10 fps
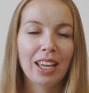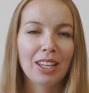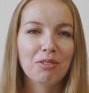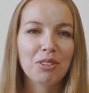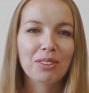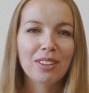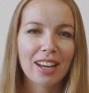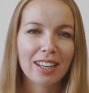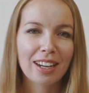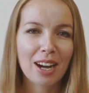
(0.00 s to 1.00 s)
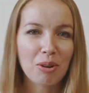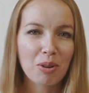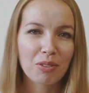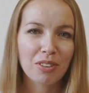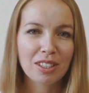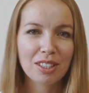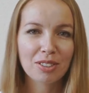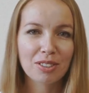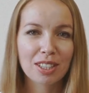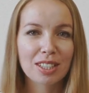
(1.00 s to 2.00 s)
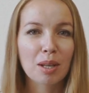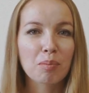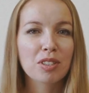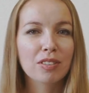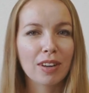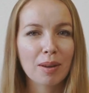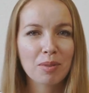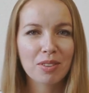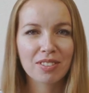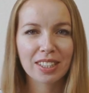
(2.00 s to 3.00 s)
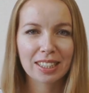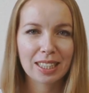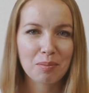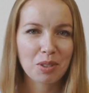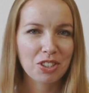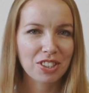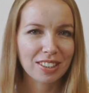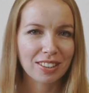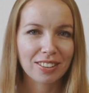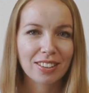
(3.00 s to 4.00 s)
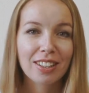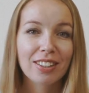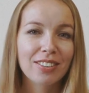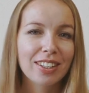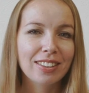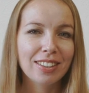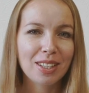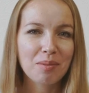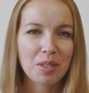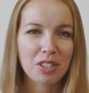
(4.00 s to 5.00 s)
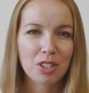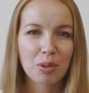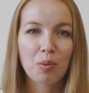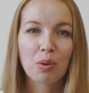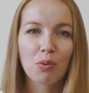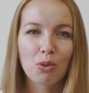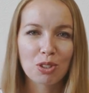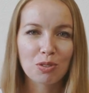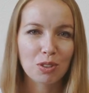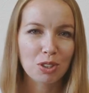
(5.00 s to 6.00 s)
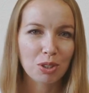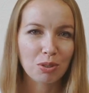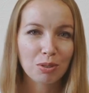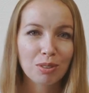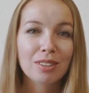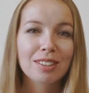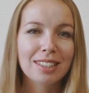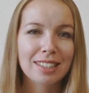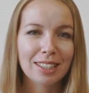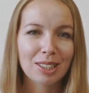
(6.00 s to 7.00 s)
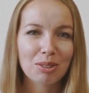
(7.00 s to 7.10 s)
If you like our videos, subscribe to the ReclaiMe channel. ReclaiMe team was with you. See you